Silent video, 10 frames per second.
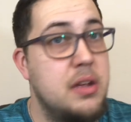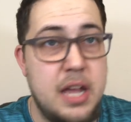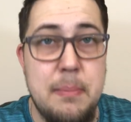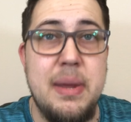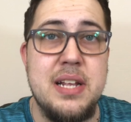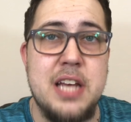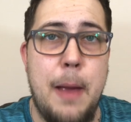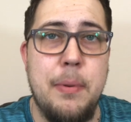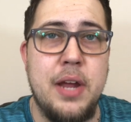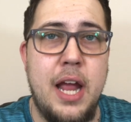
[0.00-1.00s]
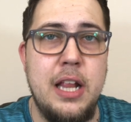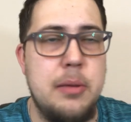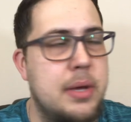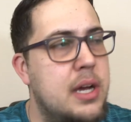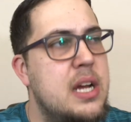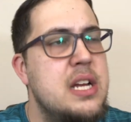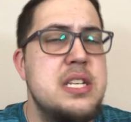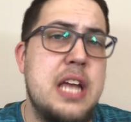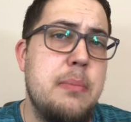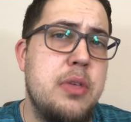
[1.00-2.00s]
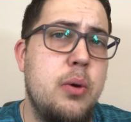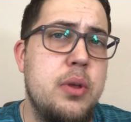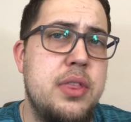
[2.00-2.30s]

It means hyperkalemia. Same thing with